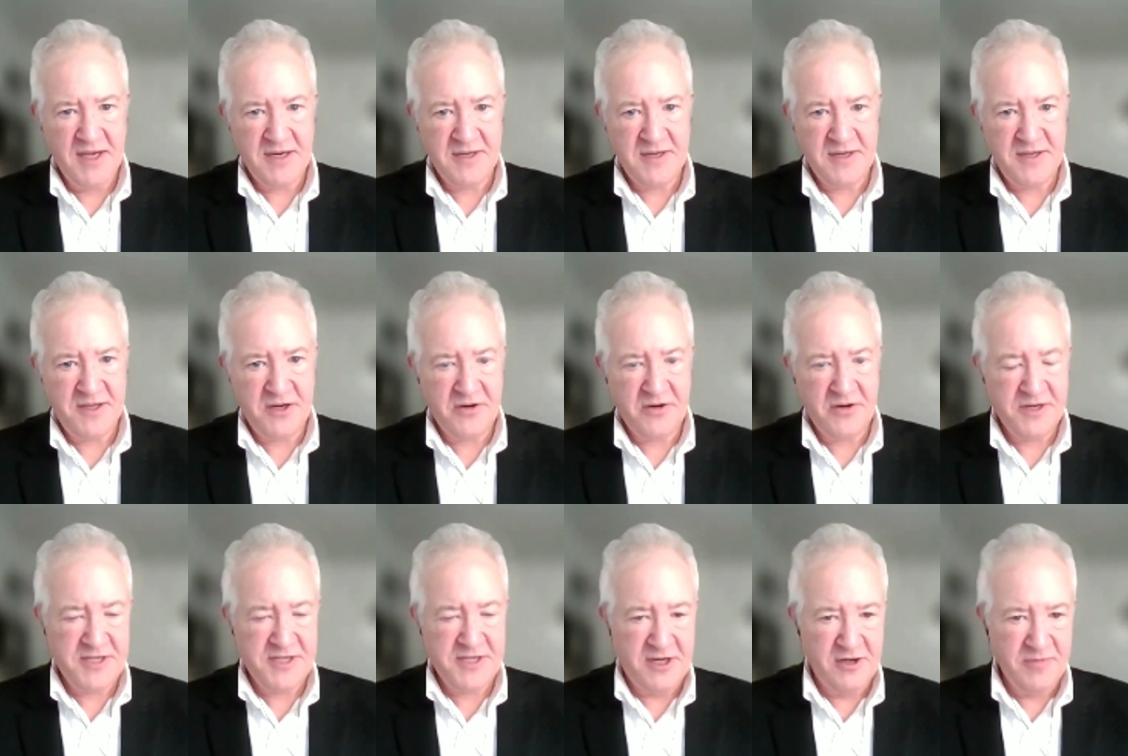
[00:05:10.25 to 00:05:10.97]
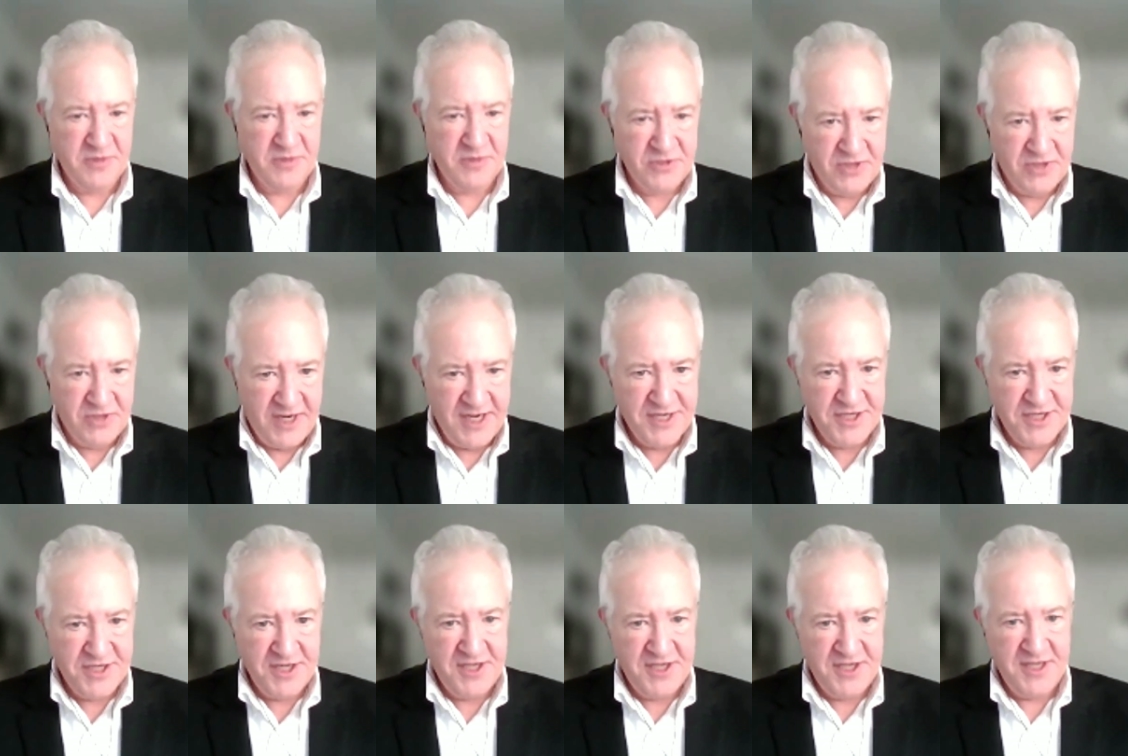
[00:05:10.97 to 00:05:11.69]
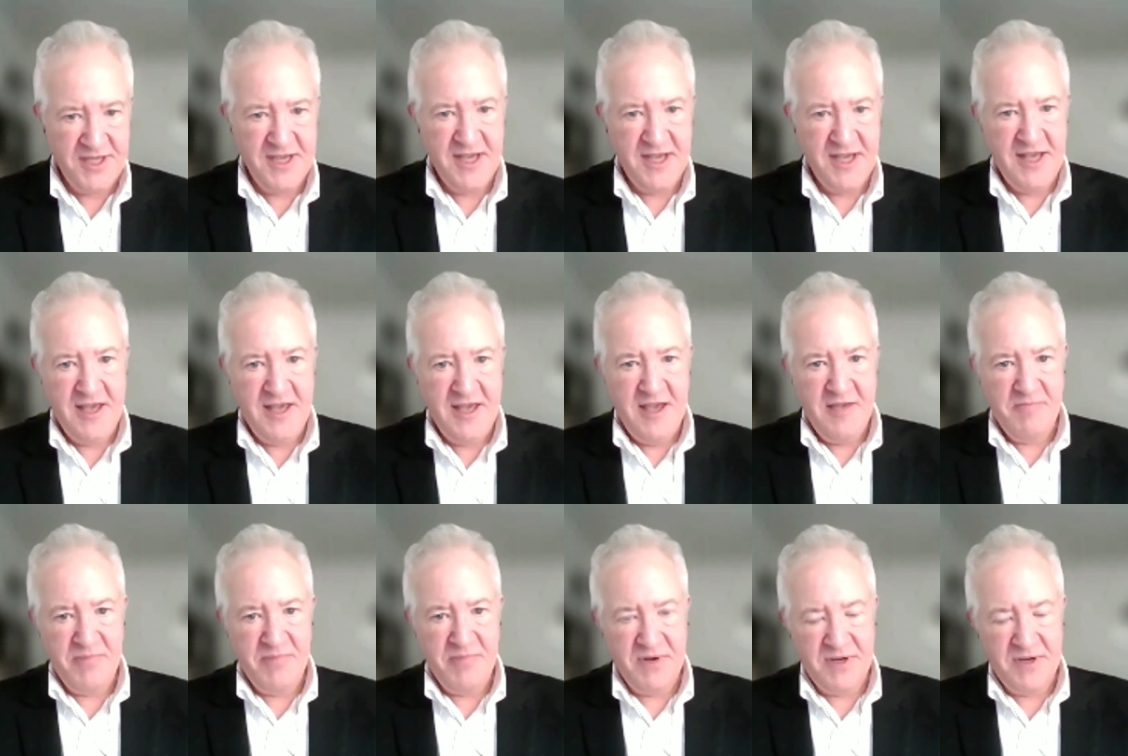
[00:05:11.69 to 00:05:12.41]
And, you know, a terrible tragedy,
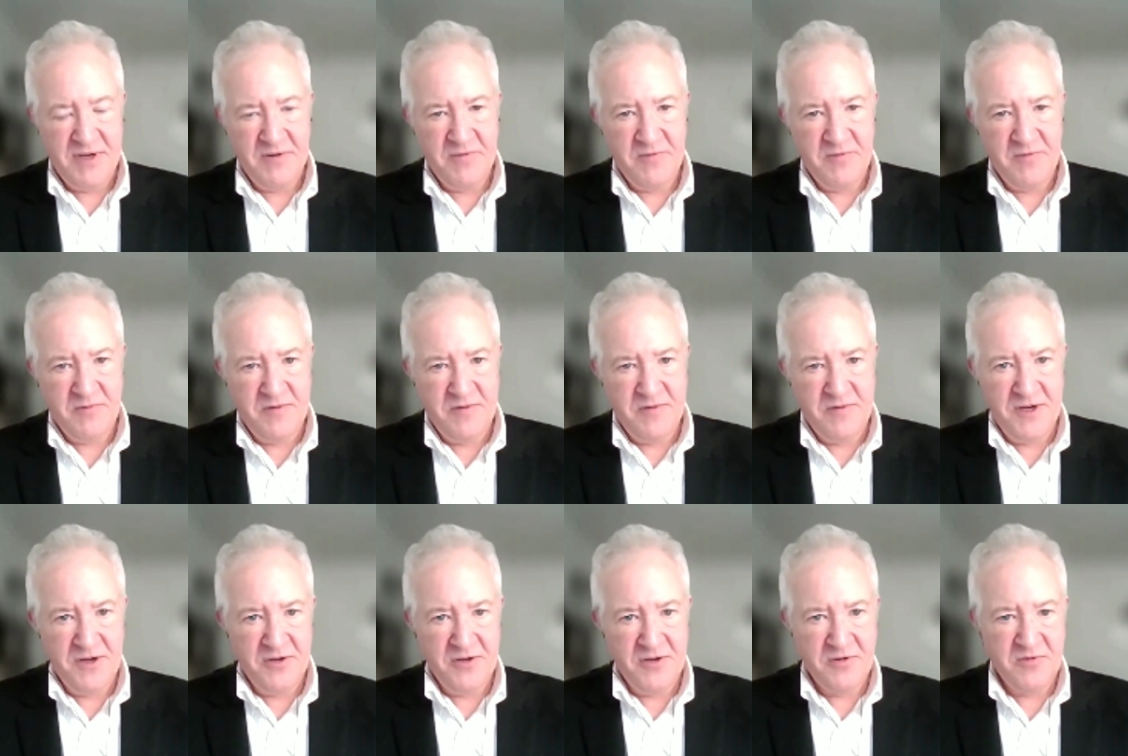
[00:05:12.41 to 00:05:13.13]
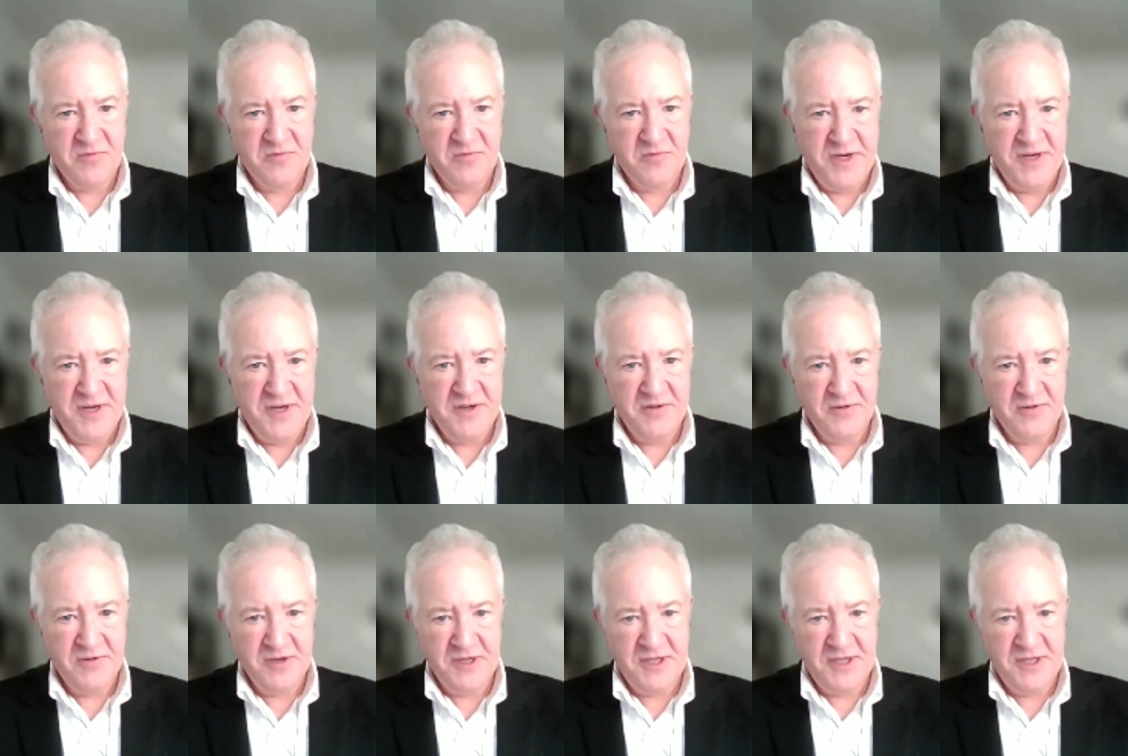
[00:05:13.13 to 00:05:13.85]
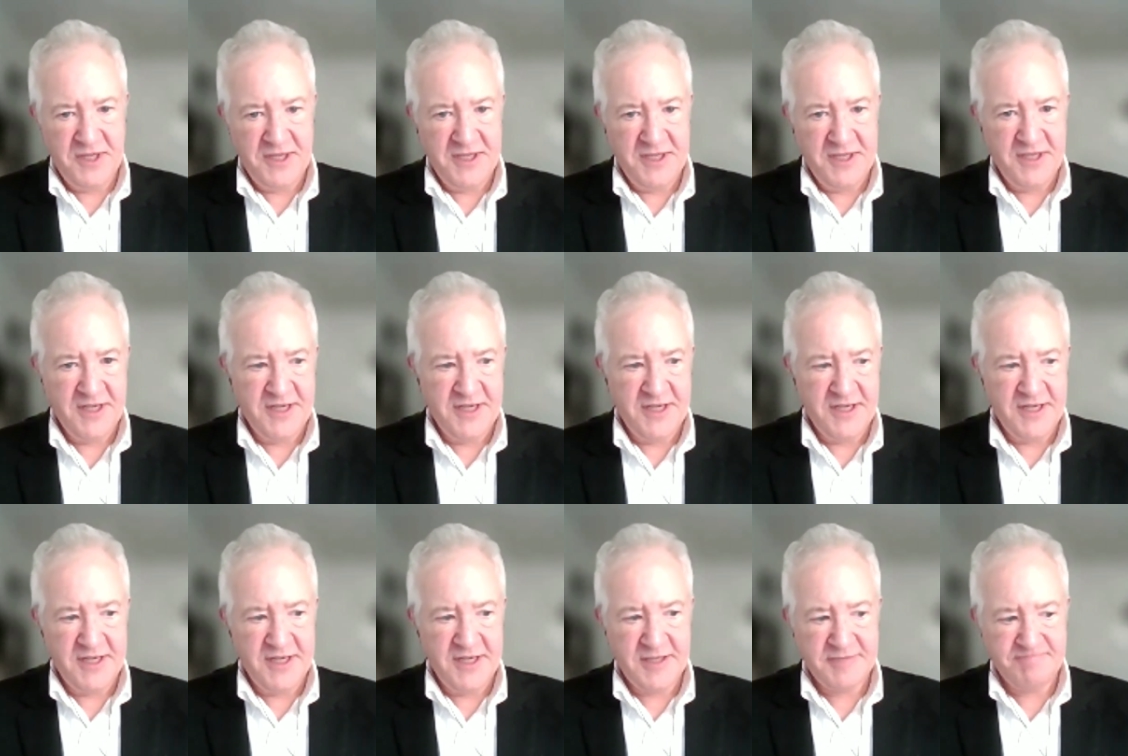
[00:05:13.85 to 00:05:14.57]
but, you know, we didn't really
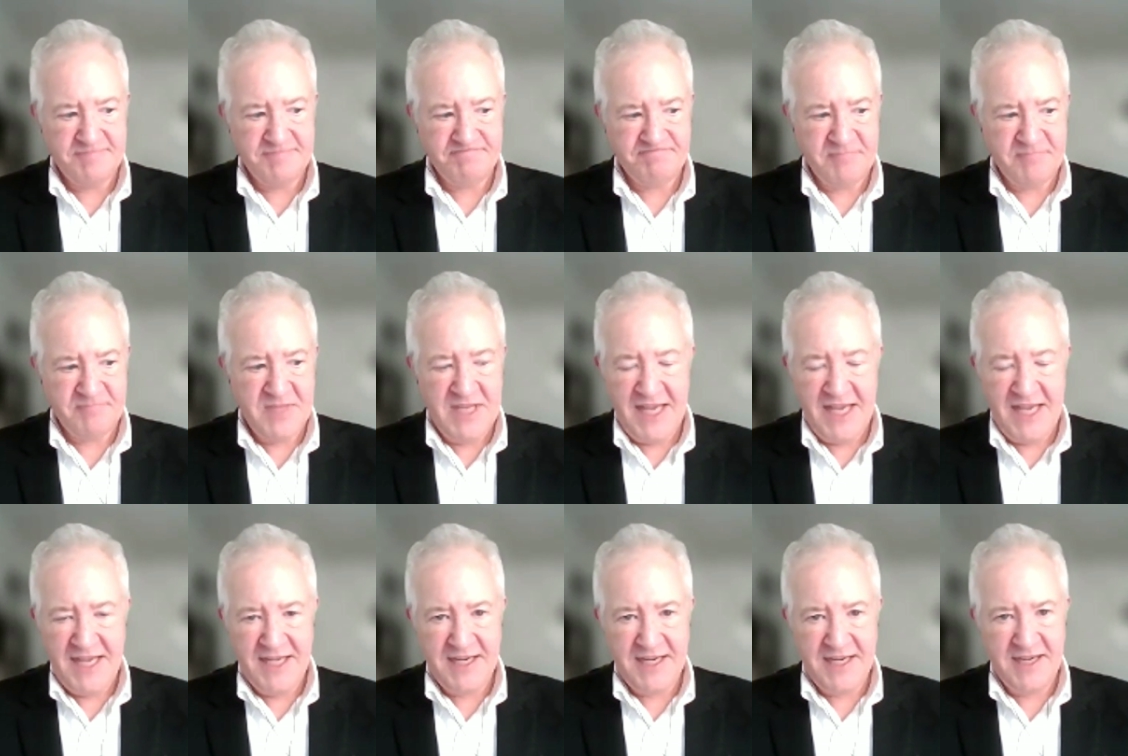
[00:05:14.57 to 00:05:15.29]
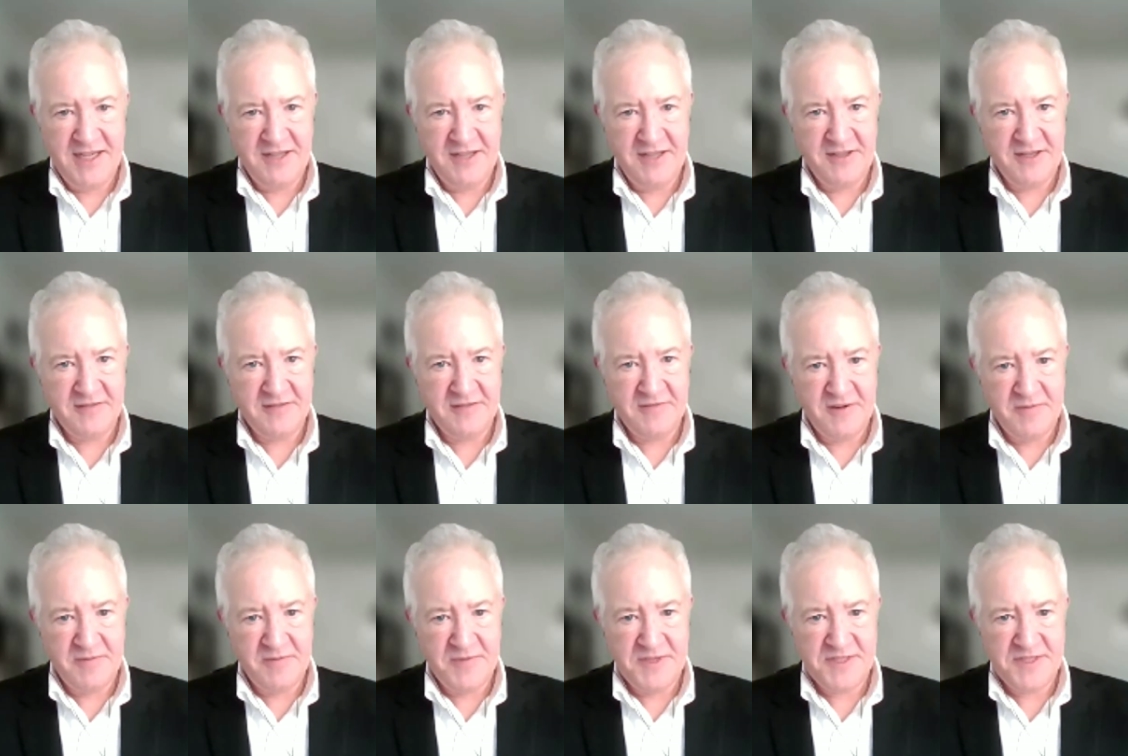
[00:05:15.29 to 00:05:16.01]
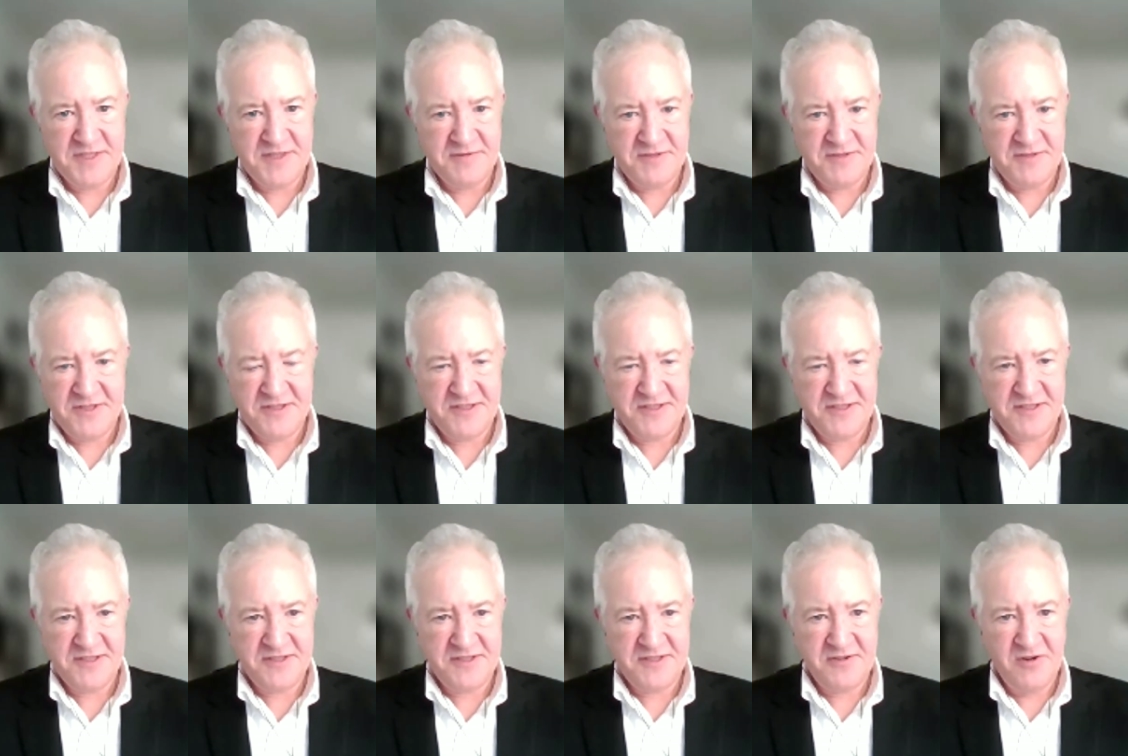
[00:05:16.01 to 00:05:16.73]
um, gain anything from this. It was
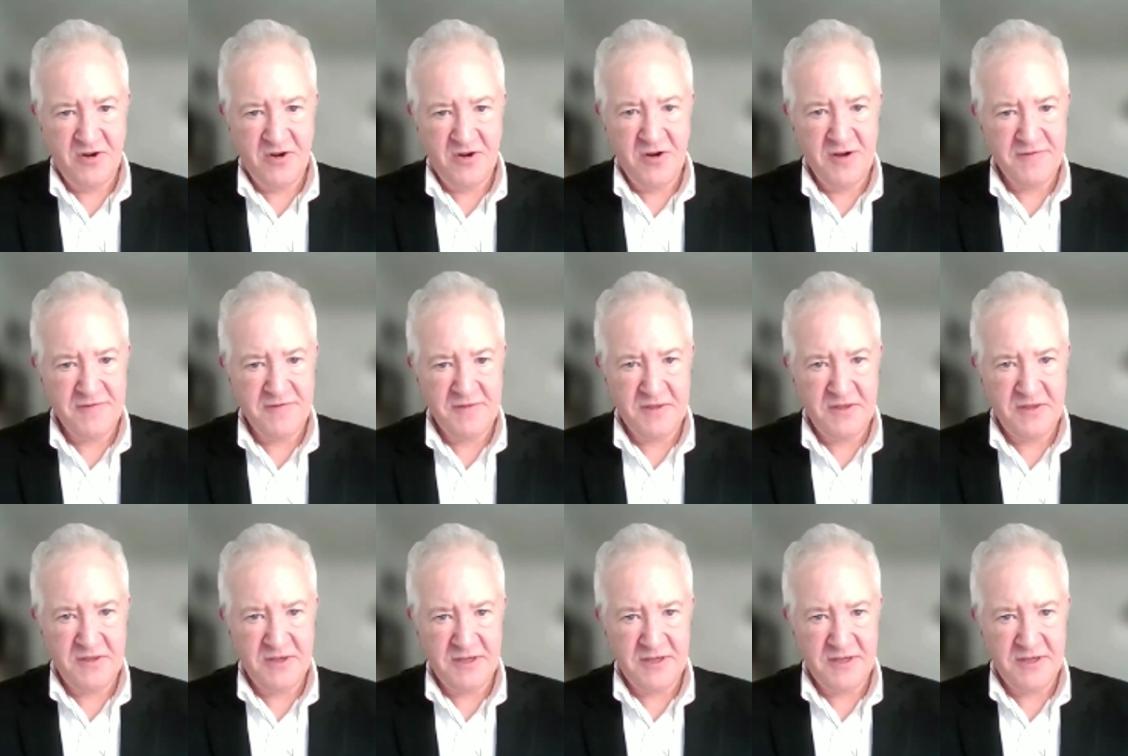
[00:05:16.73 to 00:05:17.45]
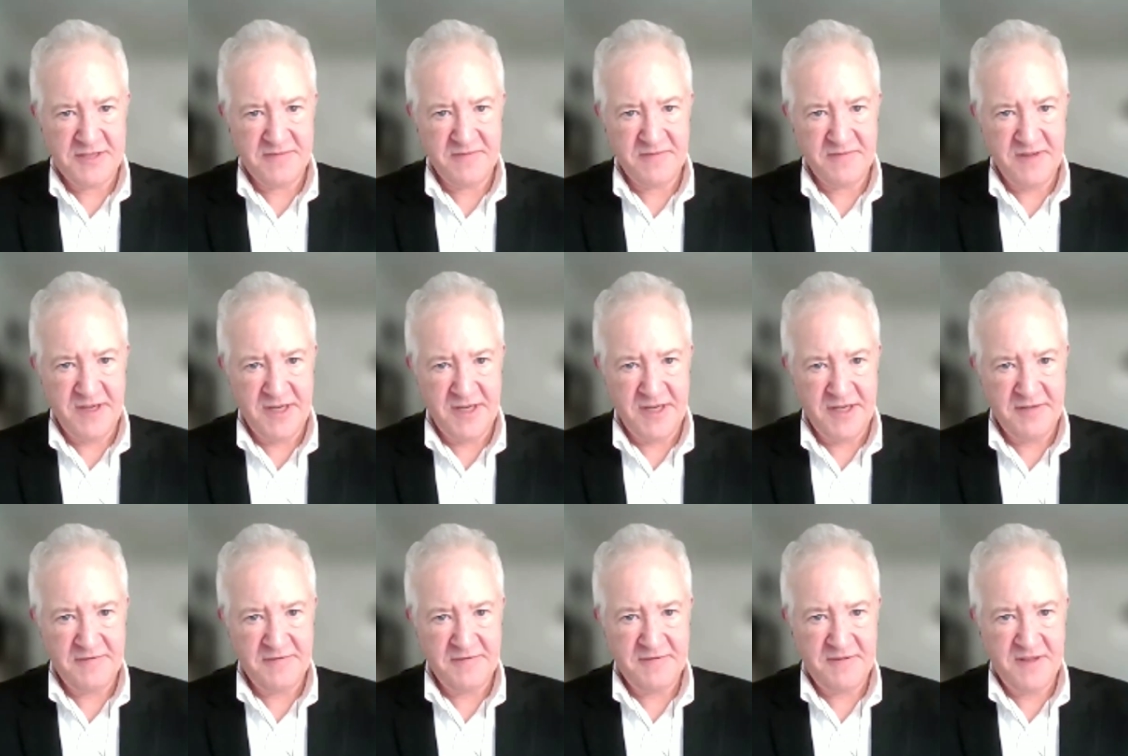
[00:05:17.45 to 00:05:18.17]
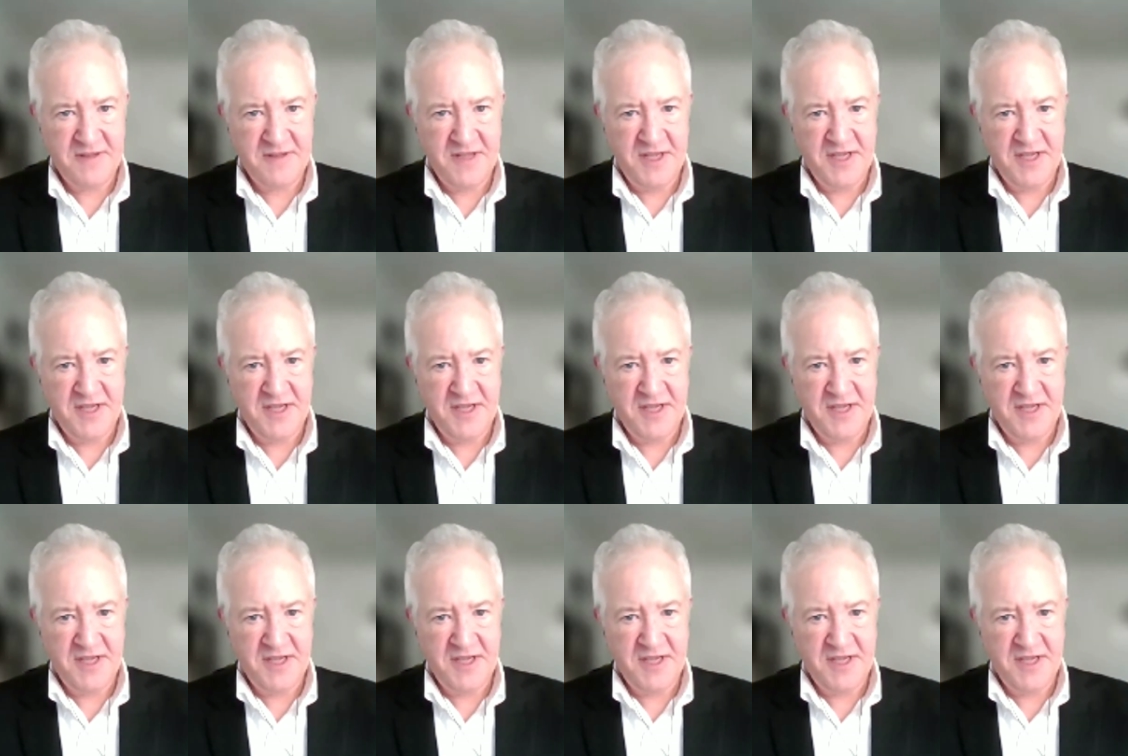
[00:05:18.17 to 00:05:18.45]
just this awful loss of life.